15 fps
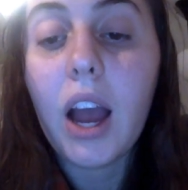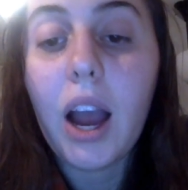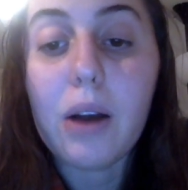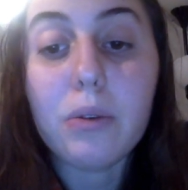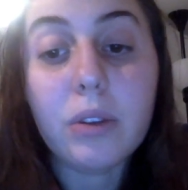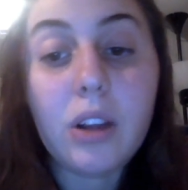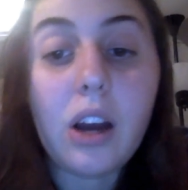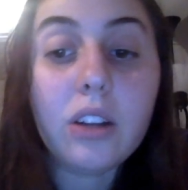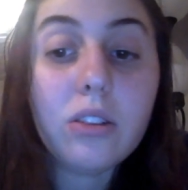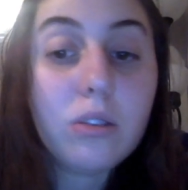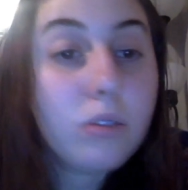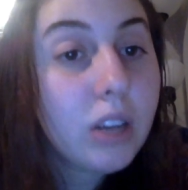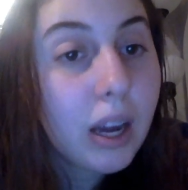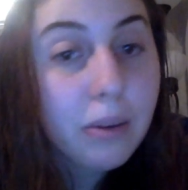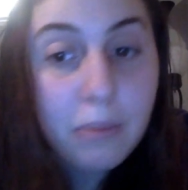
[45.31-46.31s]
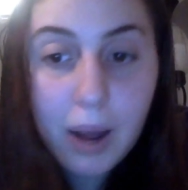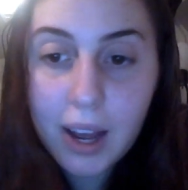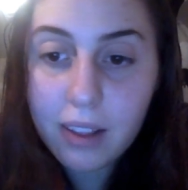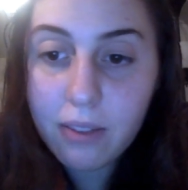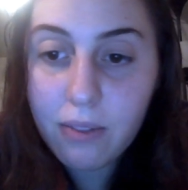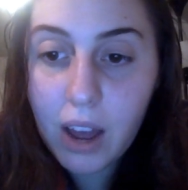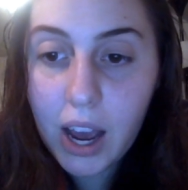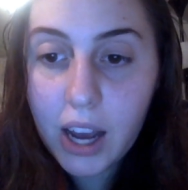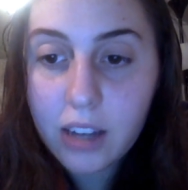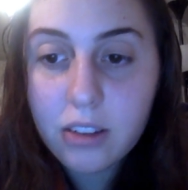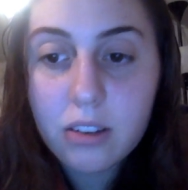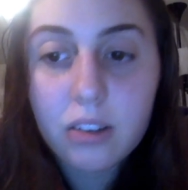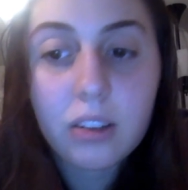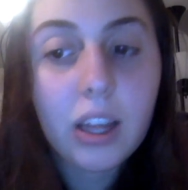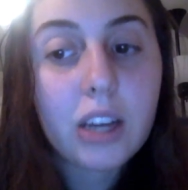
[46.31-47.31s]
I will not do timed math facts
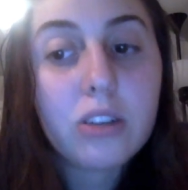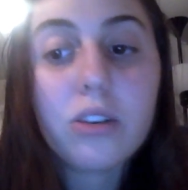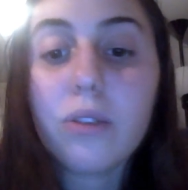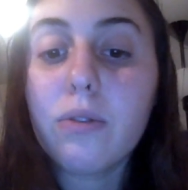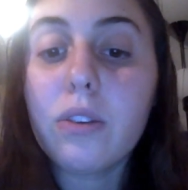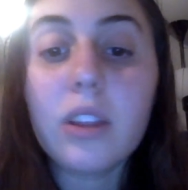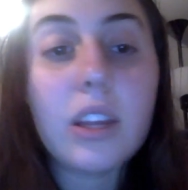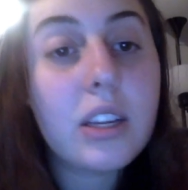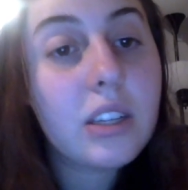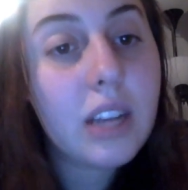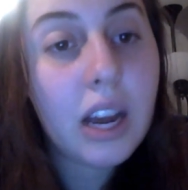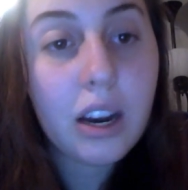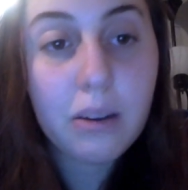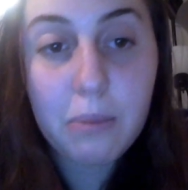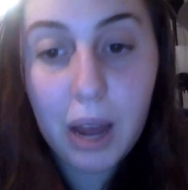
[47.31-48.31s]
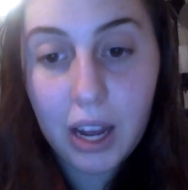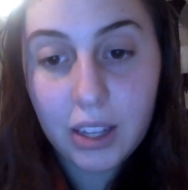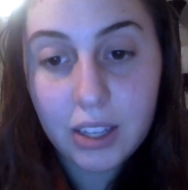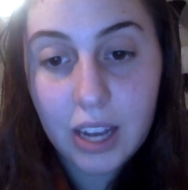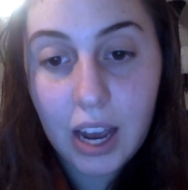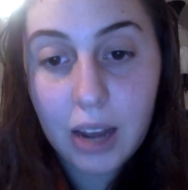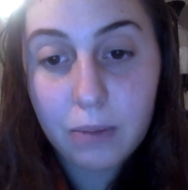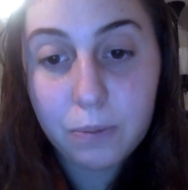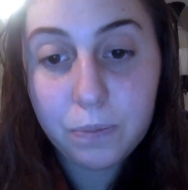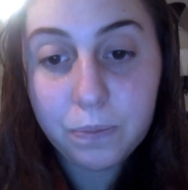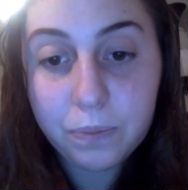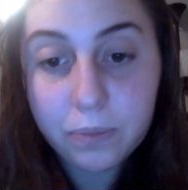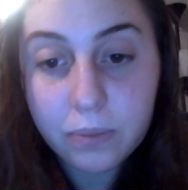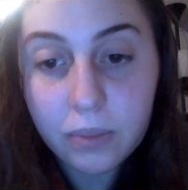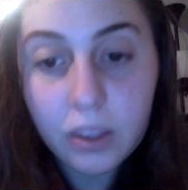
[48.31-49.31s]
or lecture for the entire math time.
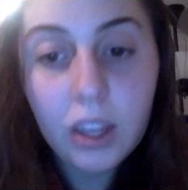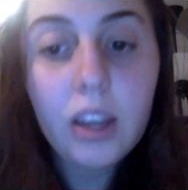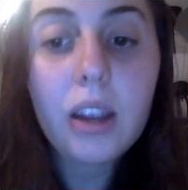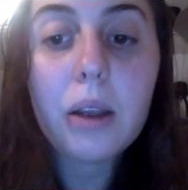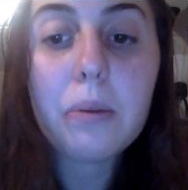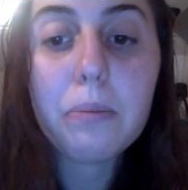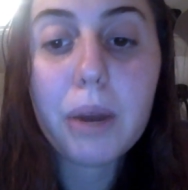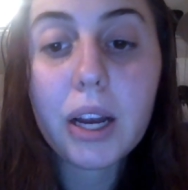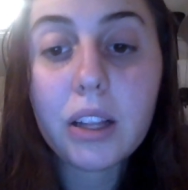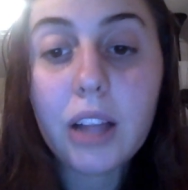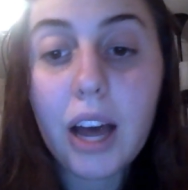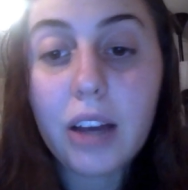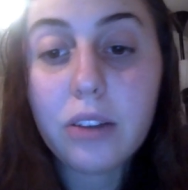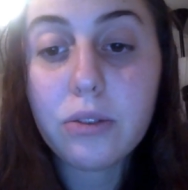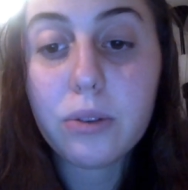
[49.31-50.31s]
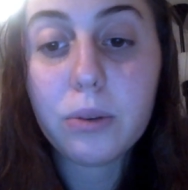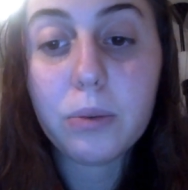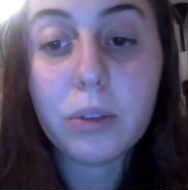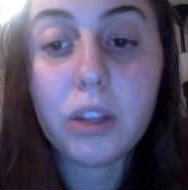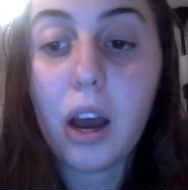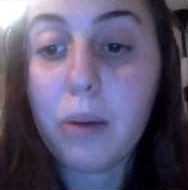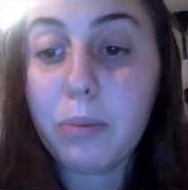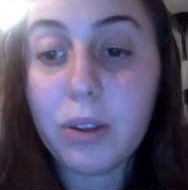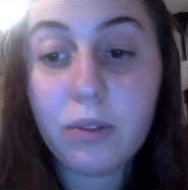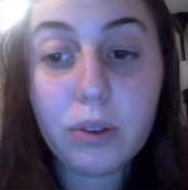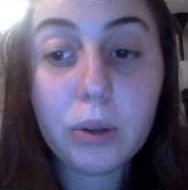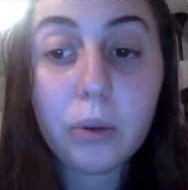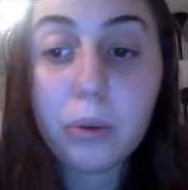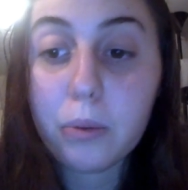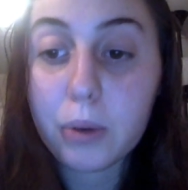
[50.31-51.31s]
My classroom will not be
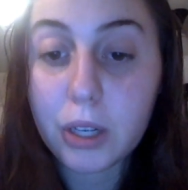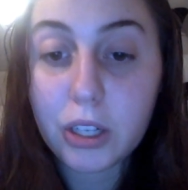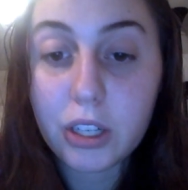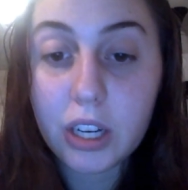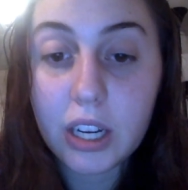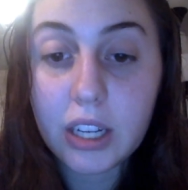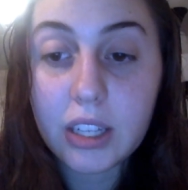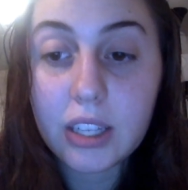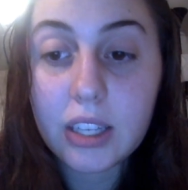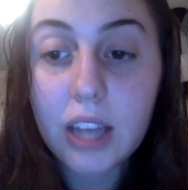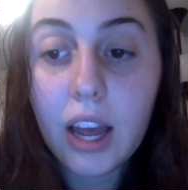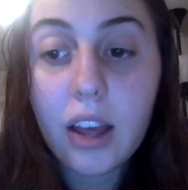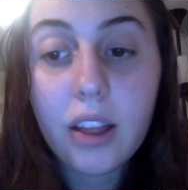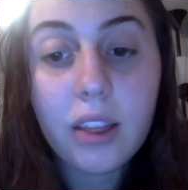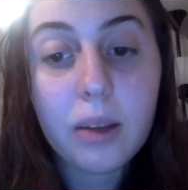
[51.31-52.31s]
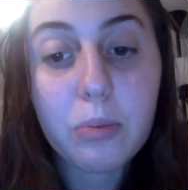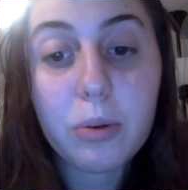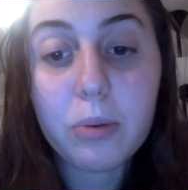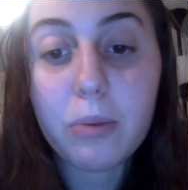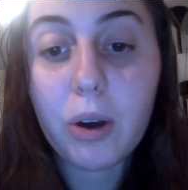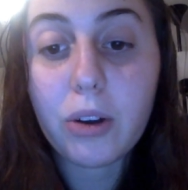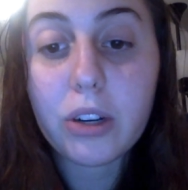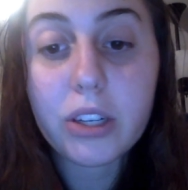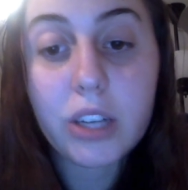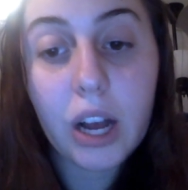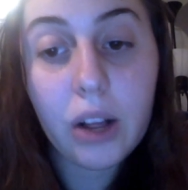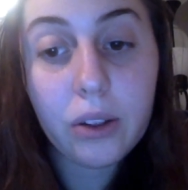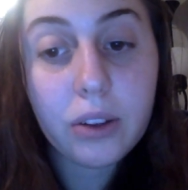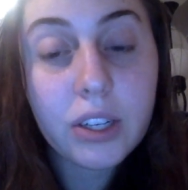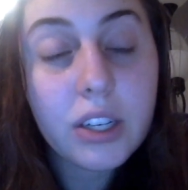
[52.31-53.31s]
filled with worksheets that promote a
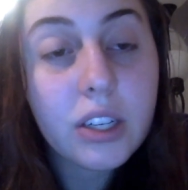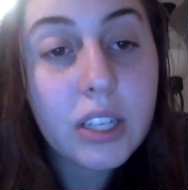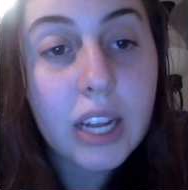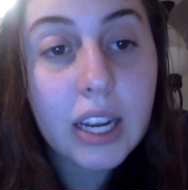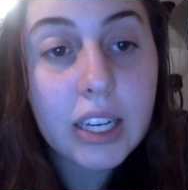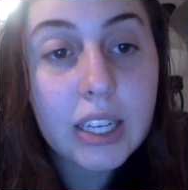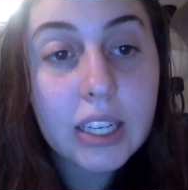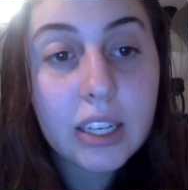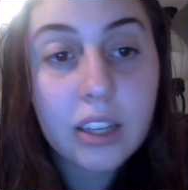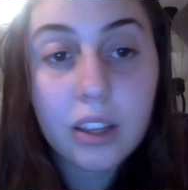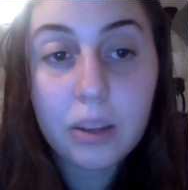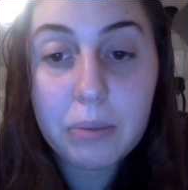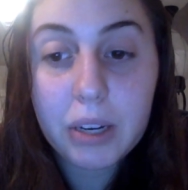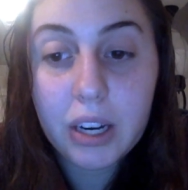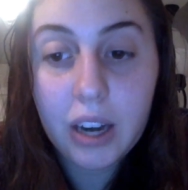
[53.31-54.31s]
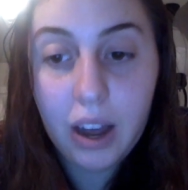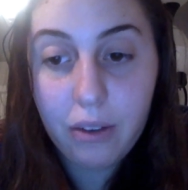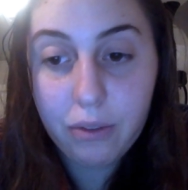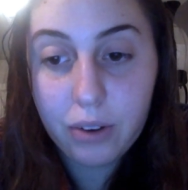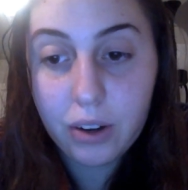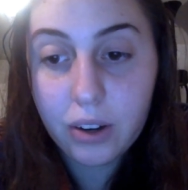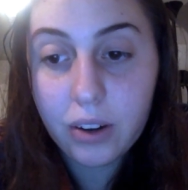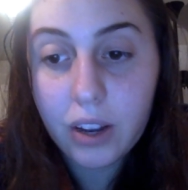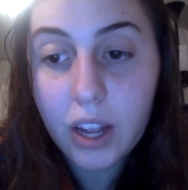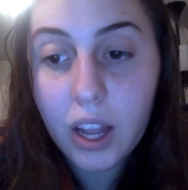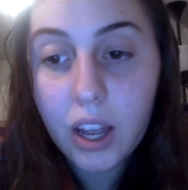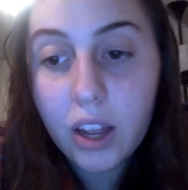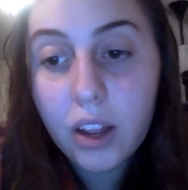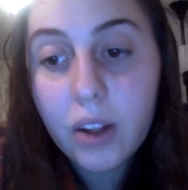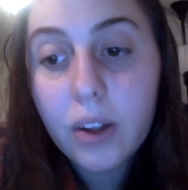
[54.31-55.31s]
shallow understanding and limited effort.
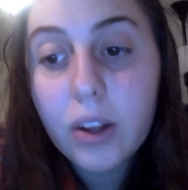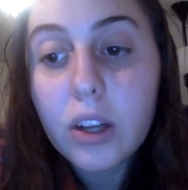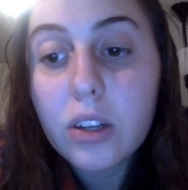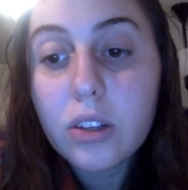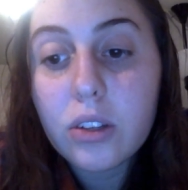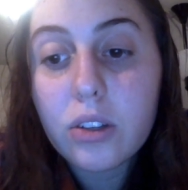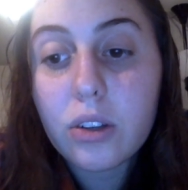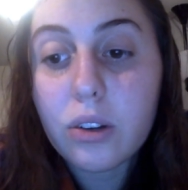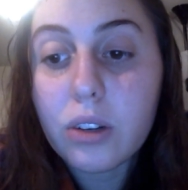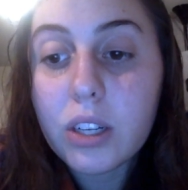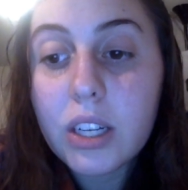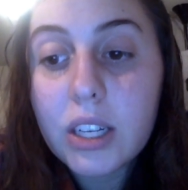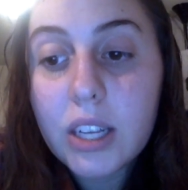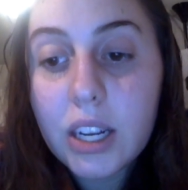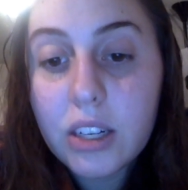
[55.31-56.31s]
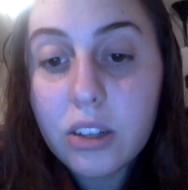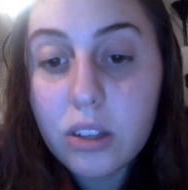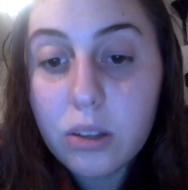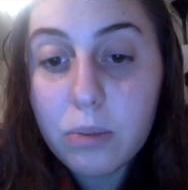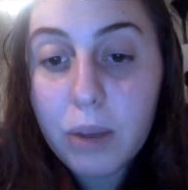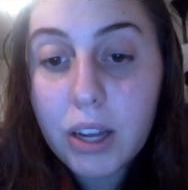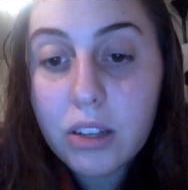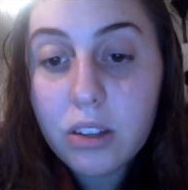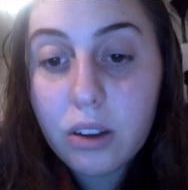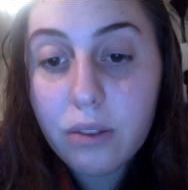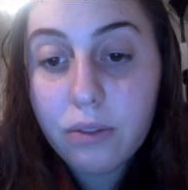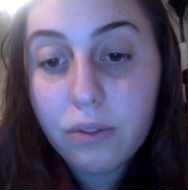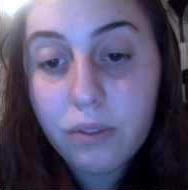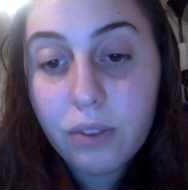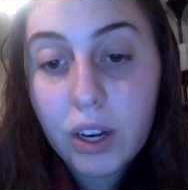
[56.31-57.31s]
Student attention spans
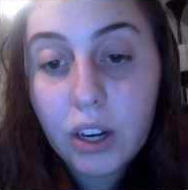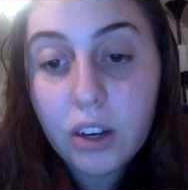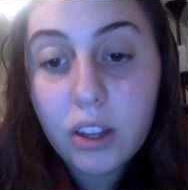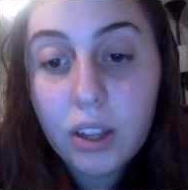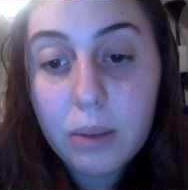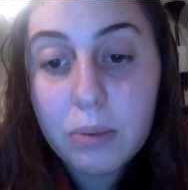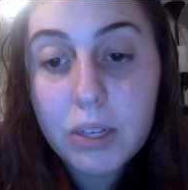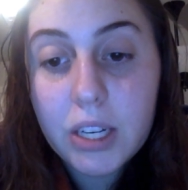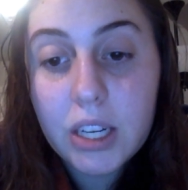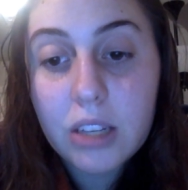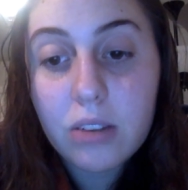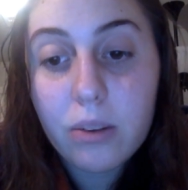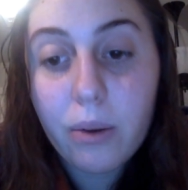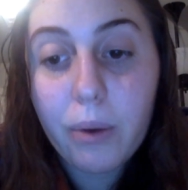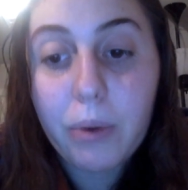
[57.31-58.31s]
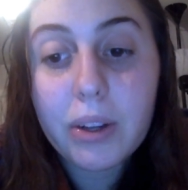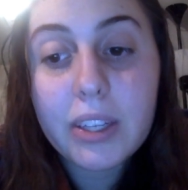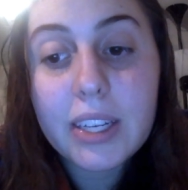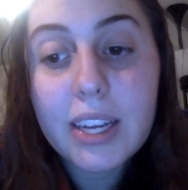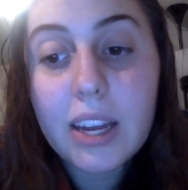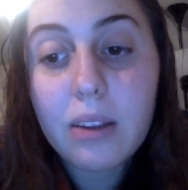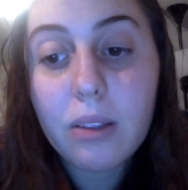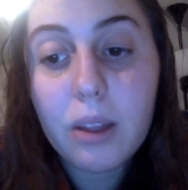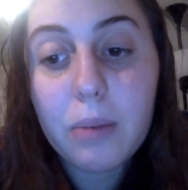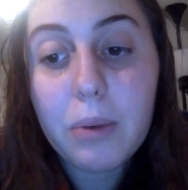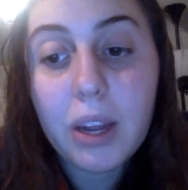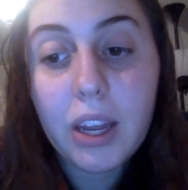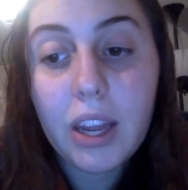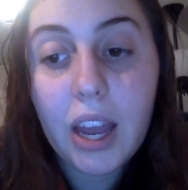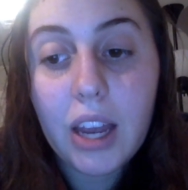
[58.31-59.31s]
are very limited, so I want to keep them
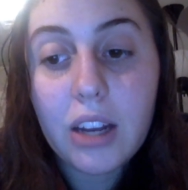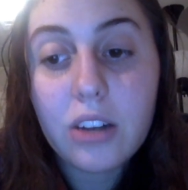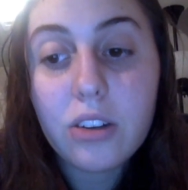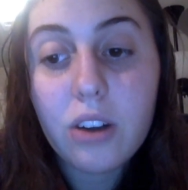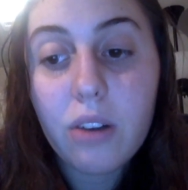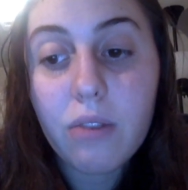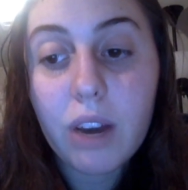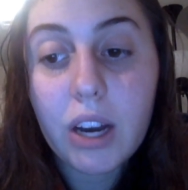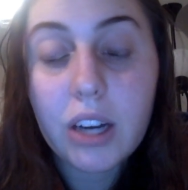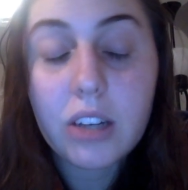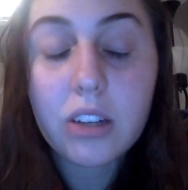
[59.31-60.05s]
engaged and ready